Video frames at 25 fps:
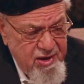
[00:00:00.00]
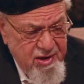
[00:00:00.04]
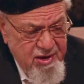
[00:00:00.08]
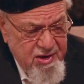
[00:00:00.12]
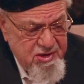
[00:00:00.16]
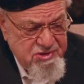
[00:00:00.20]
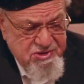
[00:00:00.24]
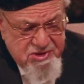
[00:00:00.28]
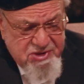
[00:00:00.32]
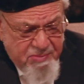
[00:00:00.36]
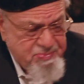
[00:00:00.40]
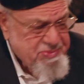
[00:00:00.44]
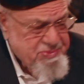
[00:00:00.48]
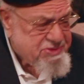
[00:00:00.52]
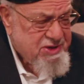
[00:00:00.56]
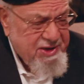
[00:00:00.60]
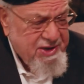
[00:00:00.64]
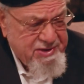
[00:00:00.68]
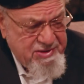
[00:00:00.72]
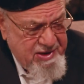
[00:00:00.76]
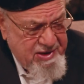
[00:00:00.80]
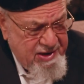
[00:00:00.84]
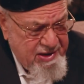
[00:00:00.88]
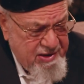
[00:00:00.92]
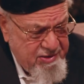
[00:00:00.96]
is
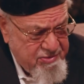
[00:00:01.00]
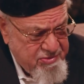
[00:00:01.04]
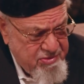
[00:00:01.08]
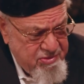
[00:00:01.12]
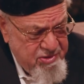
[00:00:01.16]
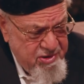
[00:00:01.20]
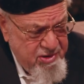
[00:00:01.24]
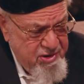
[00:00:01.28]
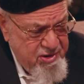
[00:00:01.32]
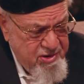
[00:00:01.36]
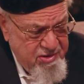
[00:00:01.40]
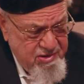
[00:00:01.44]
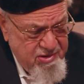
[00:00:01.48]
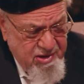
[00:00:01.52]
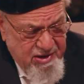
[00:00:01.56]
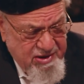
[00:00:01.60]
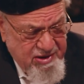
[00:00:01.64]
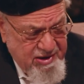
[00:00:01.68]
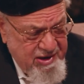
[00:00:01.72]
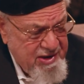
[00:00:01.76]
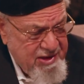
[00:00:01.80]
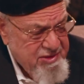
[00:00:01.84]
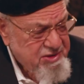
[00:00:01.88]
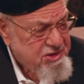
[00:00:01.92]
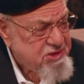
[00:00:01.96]
upside down. They
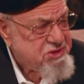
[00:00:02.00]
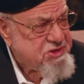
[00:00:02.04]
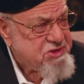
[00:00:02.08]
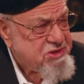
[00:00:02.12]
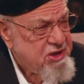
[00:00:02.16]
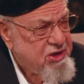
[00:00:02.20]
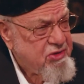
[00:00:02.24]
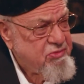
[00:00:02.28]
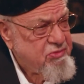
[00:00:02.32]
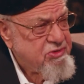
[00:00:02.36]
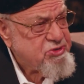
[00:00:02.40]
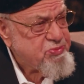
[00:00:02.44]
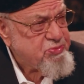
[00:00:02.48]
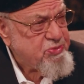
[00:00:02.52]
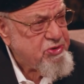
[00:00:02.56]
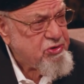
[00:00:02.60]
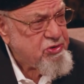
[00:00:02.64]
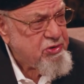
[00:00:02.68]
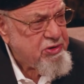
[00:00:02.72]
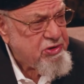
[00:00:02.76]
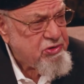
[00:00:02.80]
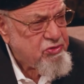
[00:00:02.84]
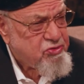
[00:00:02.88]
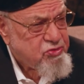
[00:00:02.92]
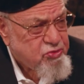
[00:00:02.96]
can't distinguish
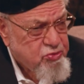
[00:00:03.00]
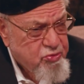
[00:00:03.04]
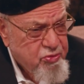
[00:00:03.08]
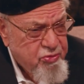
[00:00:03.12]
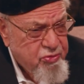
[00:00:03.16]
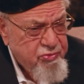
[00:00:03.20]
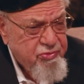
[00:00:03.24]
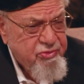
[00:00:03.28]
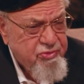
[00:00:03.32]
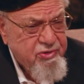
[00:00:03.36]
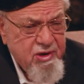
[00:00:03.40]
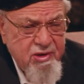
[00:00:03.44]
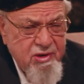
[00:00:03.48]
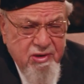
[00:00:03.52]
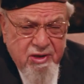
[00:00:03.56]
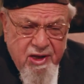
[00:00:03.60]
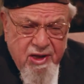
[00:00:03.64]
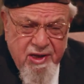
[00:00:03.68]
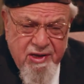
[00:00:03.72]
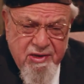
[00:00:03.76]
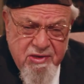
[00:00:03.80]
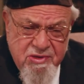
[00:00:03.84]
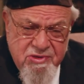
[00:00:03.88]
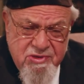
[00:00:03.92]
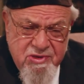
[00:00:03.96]
between truth and
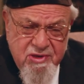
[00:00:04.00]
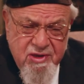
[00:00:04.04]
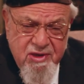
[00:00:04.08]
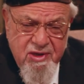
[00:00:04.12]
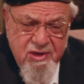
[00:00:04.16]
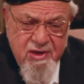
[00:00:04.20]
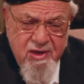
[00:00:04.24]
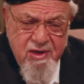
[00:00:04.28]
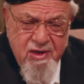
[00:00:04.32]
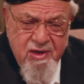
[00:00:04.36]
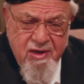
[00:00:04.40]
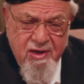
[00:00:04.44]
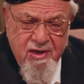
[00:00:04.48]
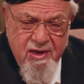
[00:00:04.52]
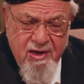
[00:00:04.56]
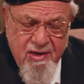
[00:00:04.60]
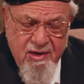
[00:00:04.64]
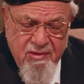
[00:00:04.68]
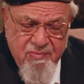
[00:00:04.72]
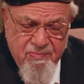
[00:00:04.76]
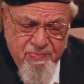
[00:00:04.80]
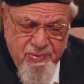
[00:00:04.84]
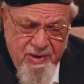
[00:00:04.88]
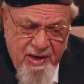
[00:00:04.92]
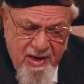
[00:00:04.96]
lies.
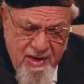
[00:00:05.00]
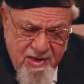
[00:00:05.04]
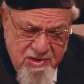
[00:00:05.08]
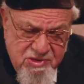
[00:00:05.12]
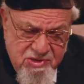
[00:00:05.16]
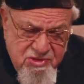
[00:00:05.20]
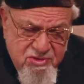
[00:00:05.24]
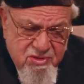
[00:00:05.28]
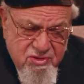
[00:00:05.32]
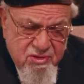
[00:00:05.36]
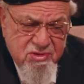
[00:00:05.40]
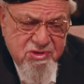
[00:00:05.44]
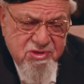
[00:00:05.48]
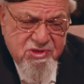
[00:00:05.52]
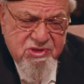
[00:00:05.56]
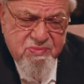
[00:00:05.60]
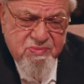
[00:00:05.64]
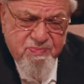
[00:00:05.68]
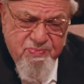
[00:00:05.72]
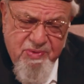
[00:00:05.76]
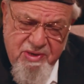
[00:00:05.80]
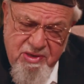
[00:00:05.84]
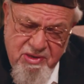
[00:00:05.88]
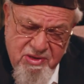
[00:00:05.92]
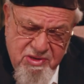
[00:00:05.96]
And Pastor
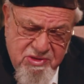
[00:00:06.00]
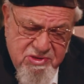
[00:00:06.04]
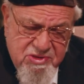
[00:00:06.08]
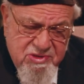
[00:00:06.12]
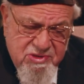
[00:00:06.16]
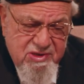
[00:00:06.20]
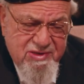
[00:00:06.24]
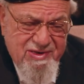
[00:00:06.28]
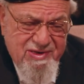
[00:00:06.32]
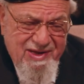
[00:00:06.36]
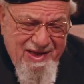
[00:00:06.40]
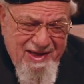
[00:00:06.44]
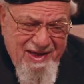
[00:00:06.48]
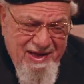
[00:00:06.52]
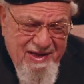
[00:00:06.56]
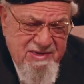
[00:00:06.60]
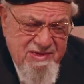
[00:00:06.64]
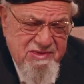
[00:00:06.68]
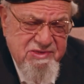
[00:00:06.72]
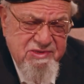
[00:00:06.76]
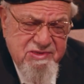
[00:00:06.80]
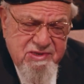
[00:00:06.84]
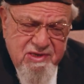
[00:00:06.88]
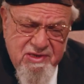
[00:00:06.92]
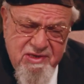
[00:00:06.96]
speaks it
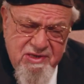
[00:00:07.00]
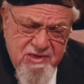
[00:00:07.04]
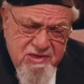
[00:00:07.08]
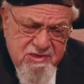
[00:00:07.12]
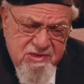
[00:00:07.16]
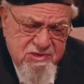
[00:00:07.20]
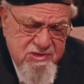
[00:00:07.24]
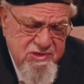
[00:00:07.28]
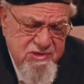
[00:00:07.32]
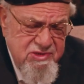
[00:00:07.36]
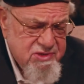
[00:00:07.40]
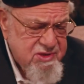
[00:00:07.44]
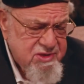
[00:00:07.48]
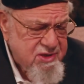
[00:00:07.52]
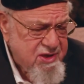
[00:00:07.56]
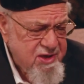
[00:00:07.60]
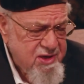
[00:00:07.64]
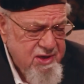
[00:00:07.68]
as it is.